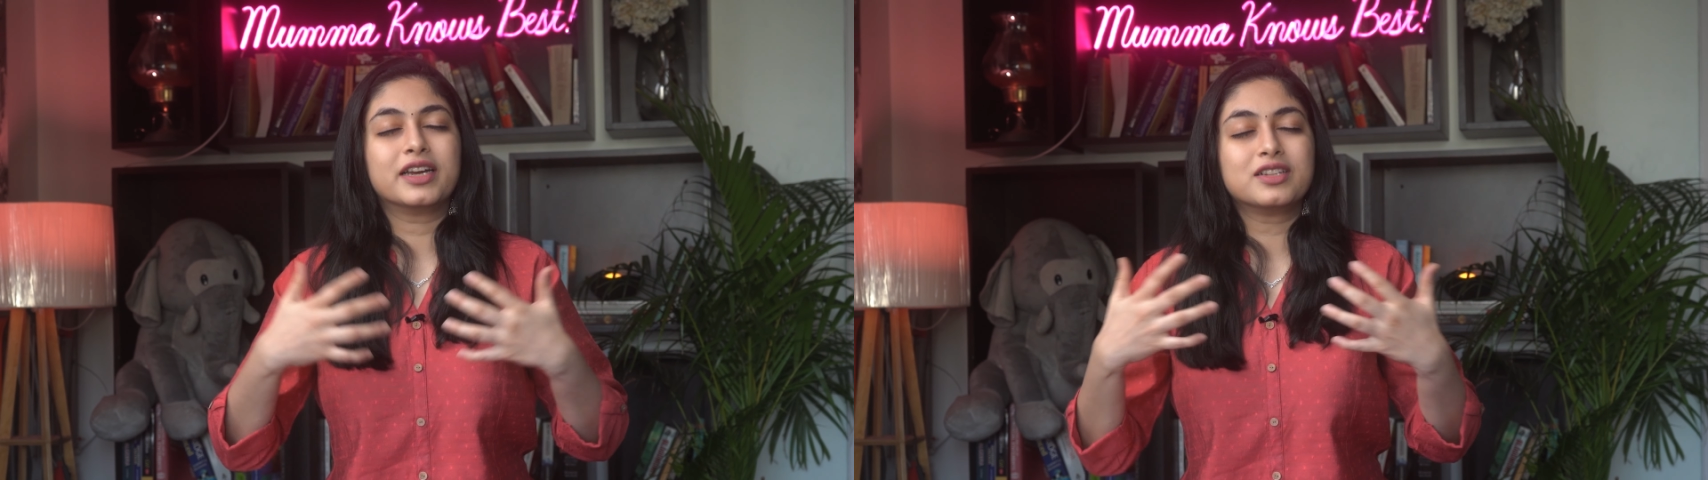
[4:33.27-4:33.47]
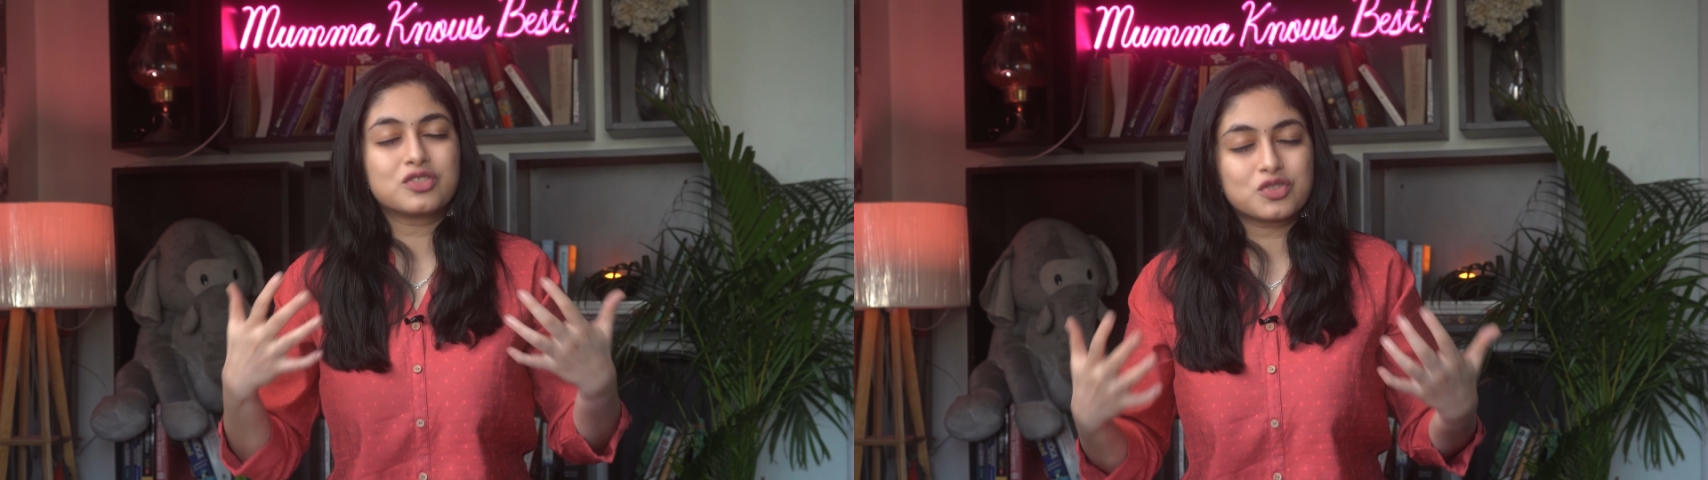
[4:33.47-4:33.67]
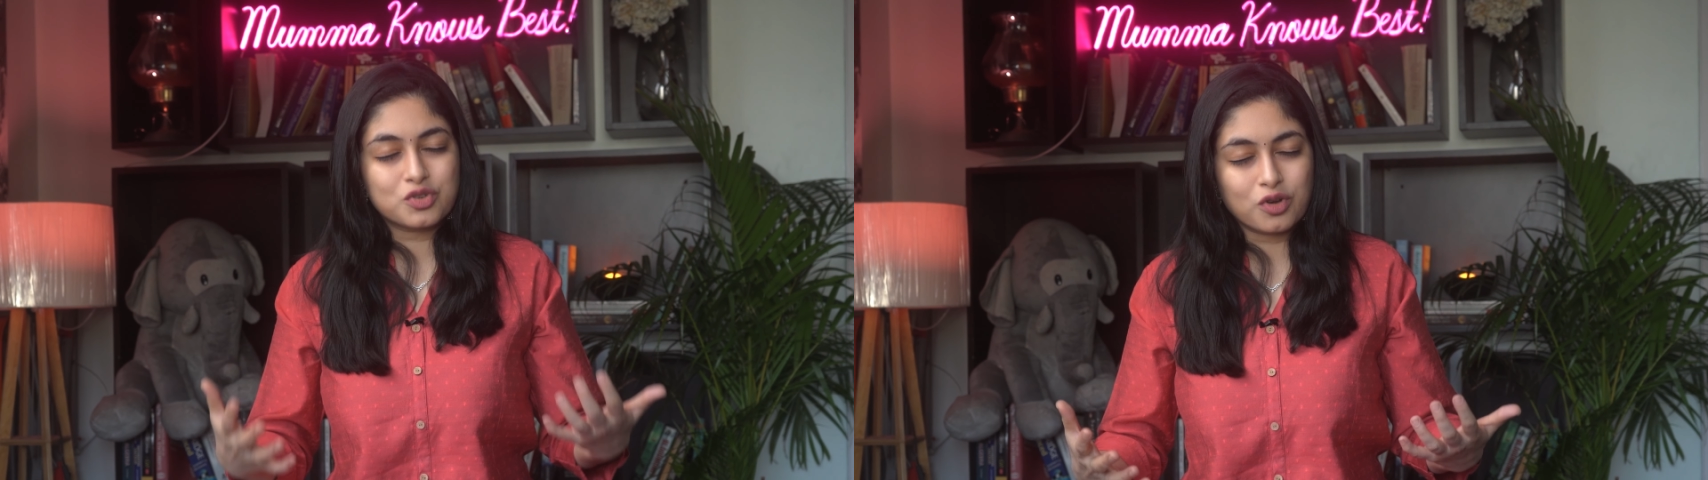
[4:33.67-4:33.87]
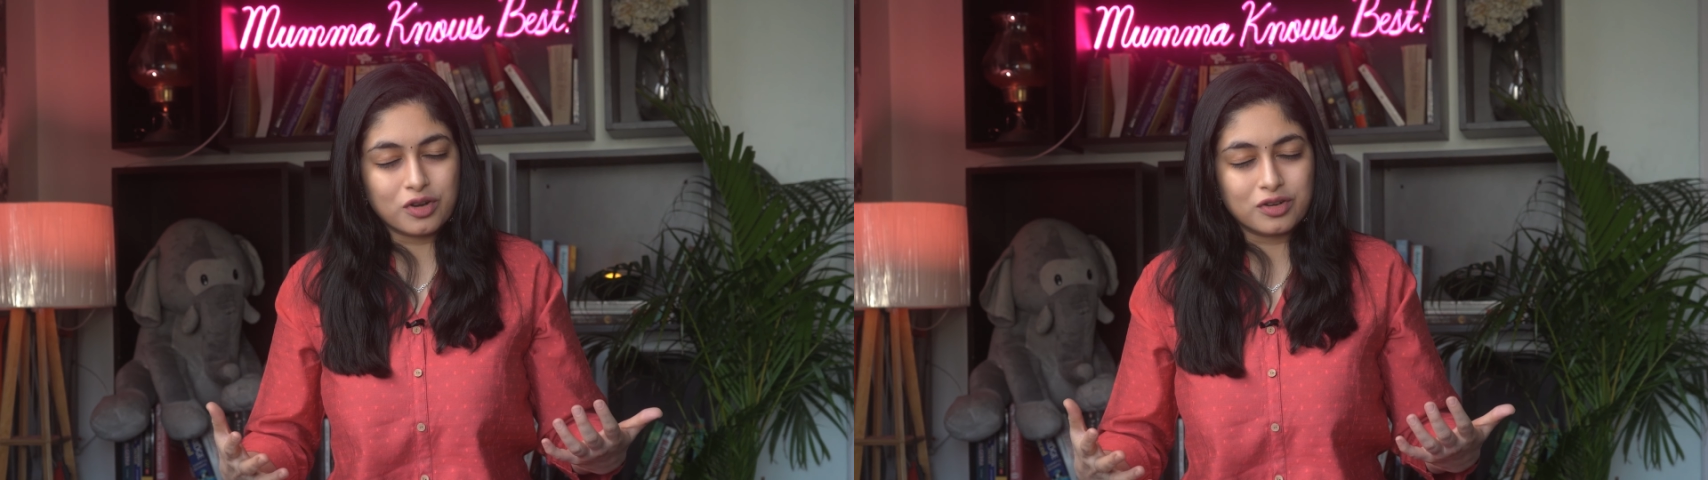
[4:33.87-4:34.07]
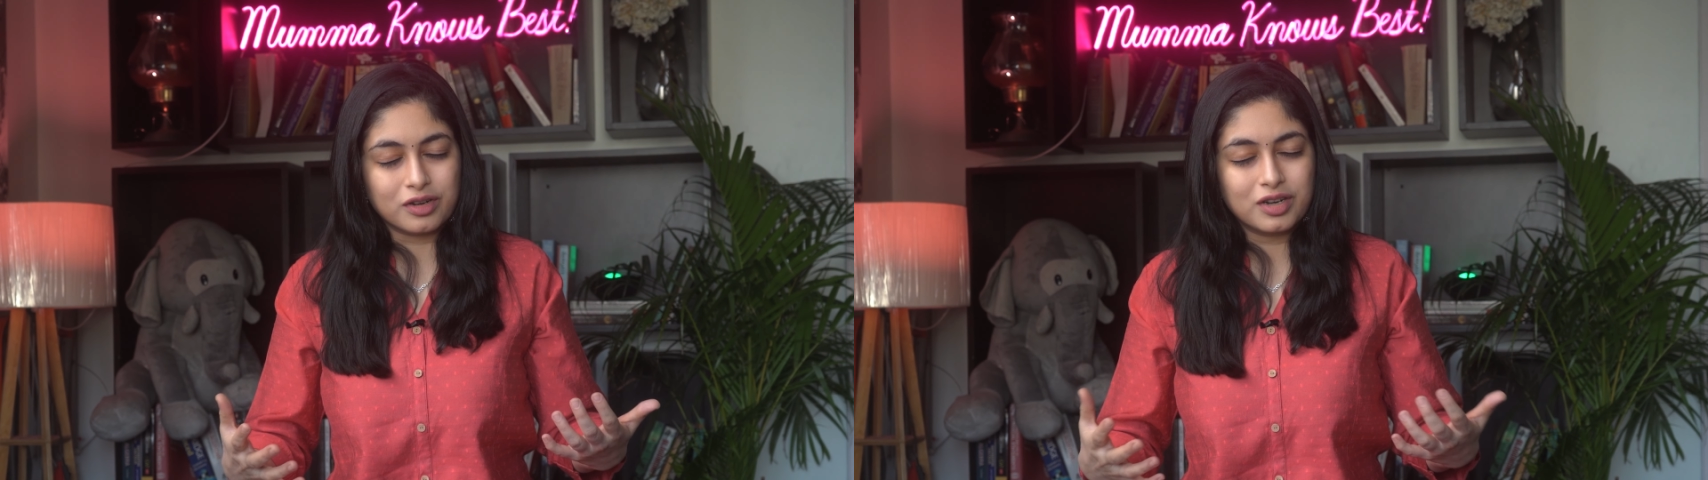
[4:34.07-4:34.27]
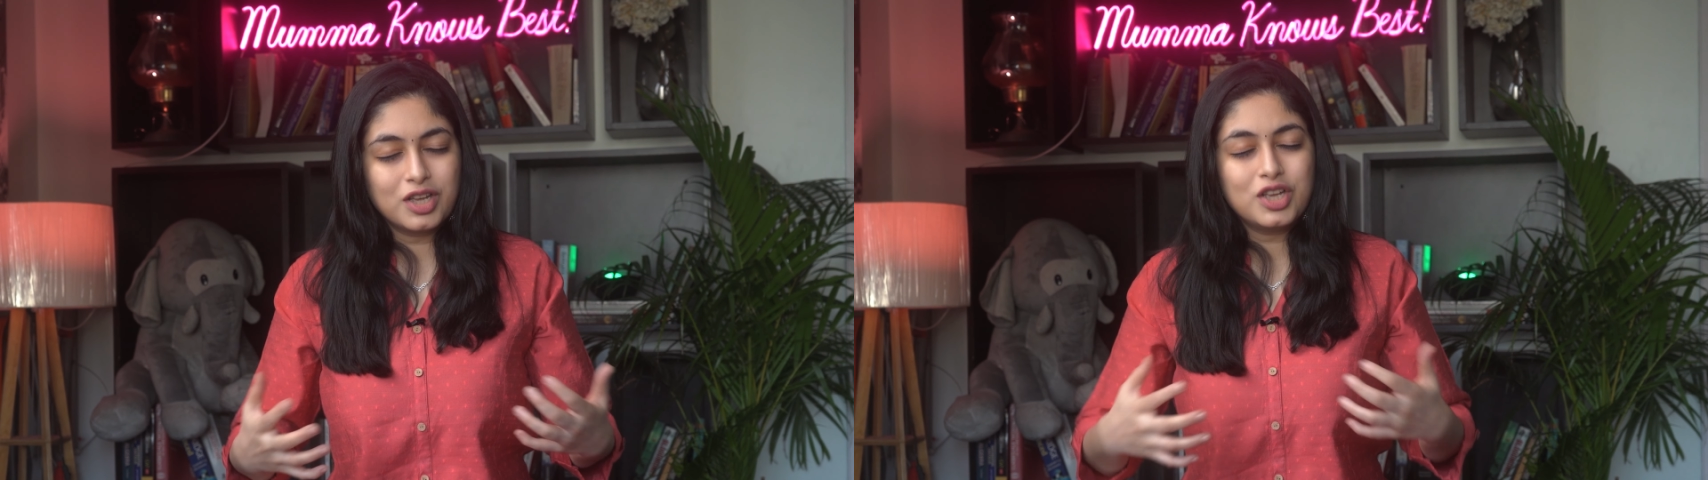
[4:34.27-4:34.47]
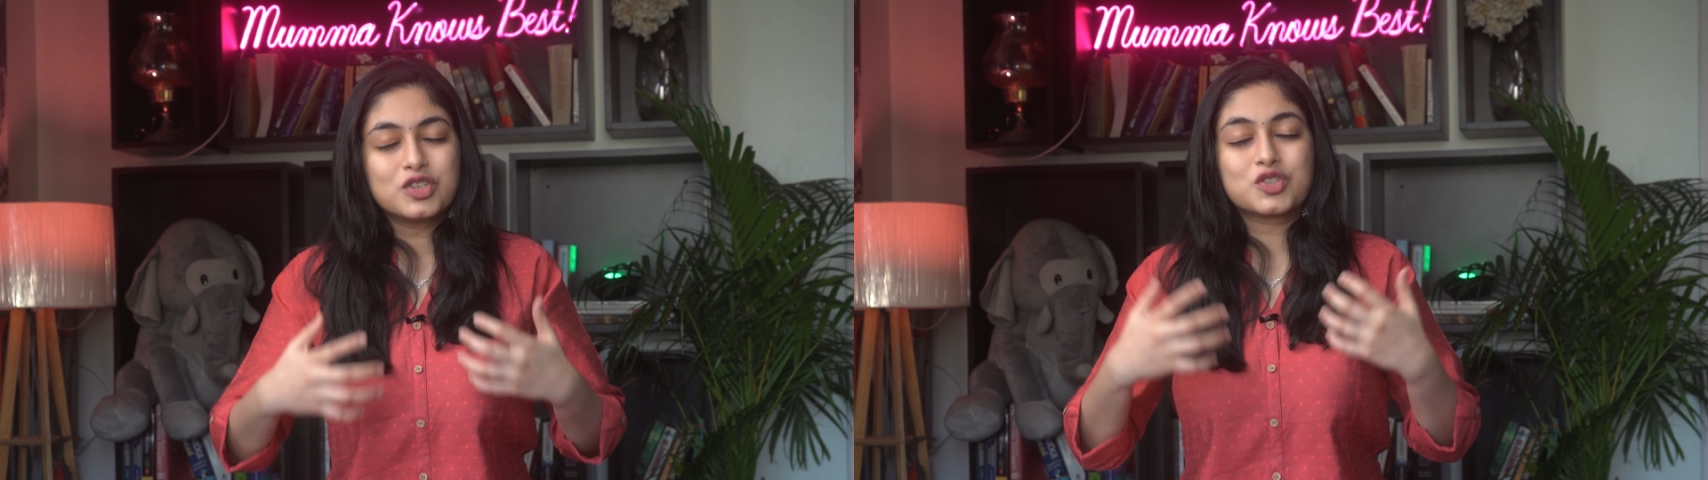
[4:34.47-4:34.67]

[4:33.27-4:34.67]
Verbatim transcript: and stronger.